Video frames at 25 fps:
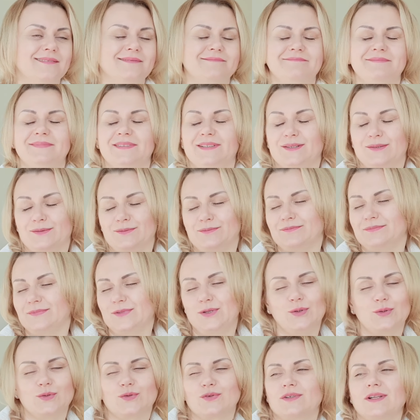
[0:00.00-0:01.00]
you know,
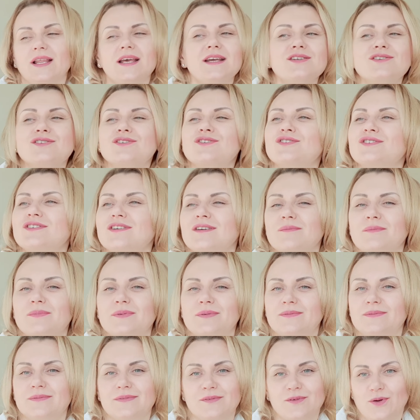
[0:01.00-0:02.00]
good relationship.
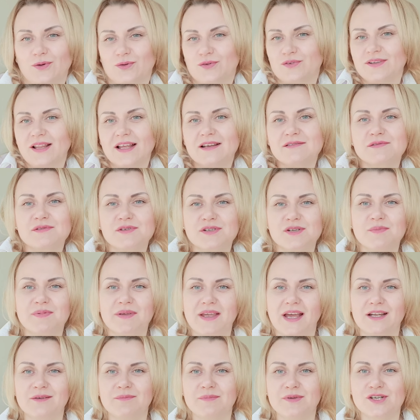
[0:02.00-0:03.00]
Good relationship
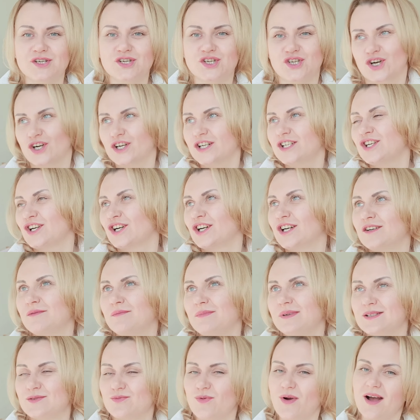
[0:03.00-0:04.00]
can be short term
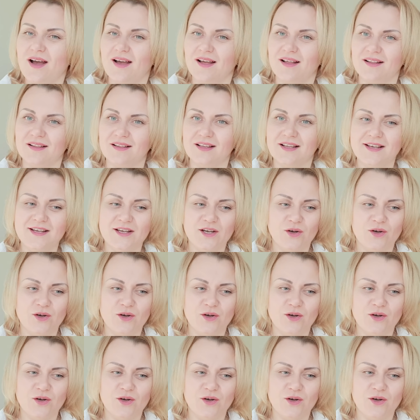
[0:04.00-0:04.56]
as well.